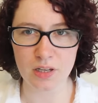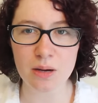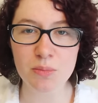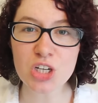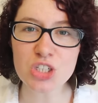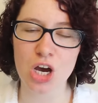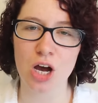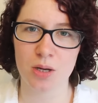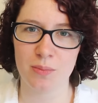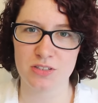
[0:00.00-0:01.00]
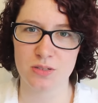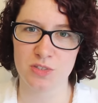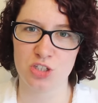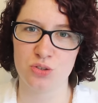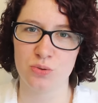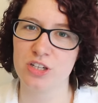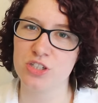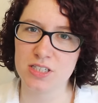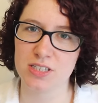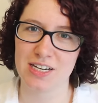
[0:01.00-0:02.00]
I'm going to talk about some
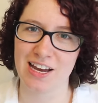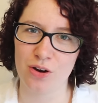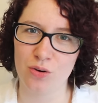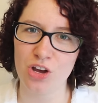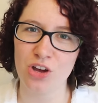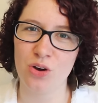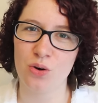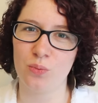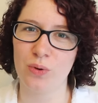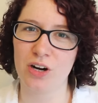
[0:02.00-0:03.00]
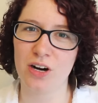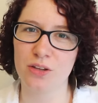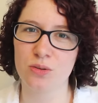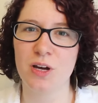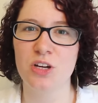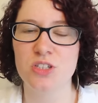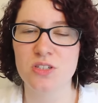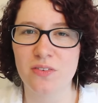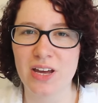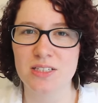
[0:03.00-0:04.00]
situations now where
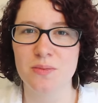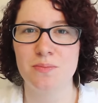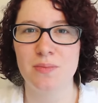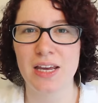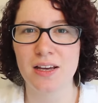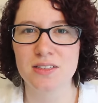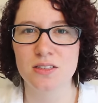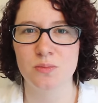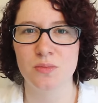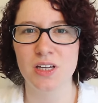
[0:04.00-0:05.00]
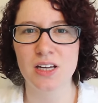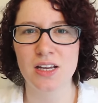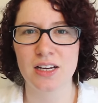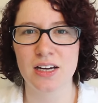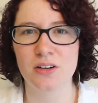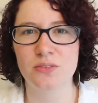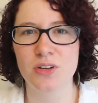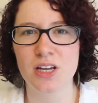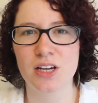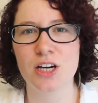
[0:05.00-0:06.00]
anthropologists have had to make some kind of
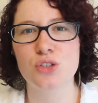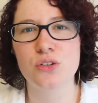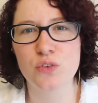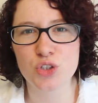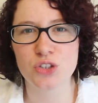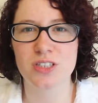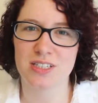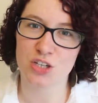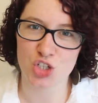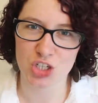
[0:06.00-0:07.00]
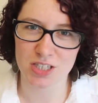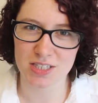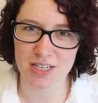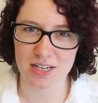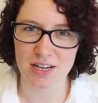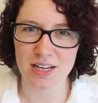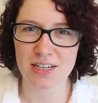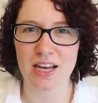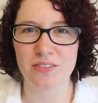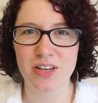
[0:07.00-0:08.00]
controversial decisions and
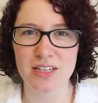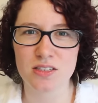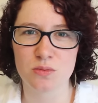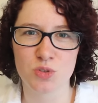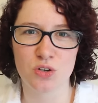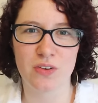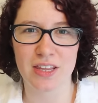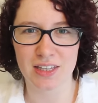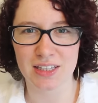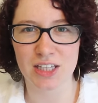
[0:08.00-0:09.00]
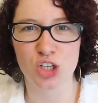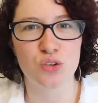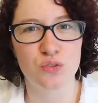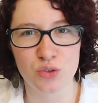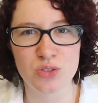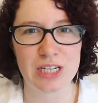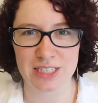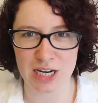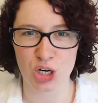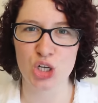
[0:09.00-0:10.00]
navigate some sort of ethically confusing
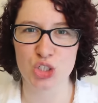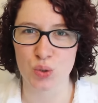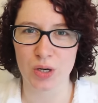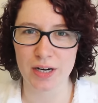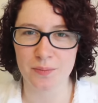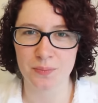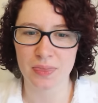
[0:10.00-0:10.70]
territory.